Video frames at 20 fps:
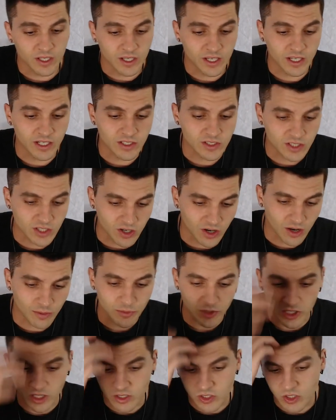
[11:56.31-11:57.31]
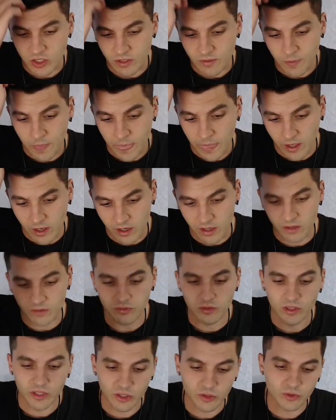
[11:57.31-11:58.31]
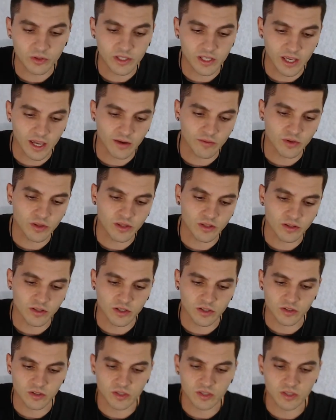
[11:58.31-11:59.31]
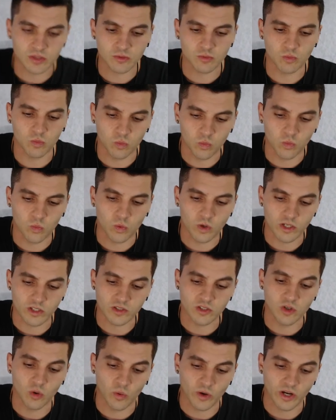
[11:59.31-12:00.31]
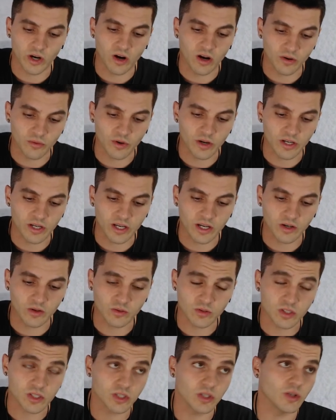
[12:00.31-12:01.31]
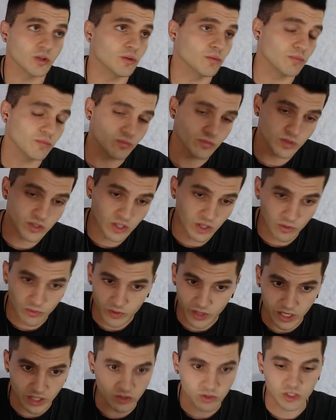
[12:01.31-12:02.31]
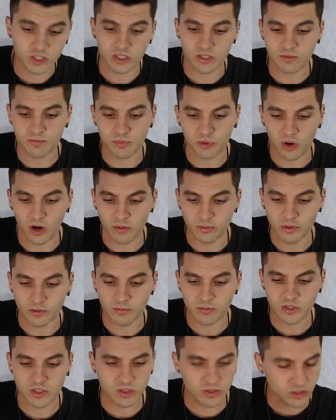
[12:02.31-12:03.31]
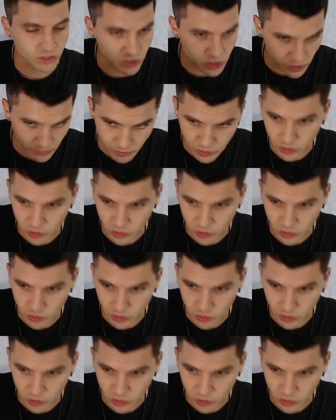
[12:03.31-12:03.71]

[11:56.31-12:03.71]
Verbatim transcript: It is a combination of literally everything that is what is going on right now. So, you know, energy problems, chip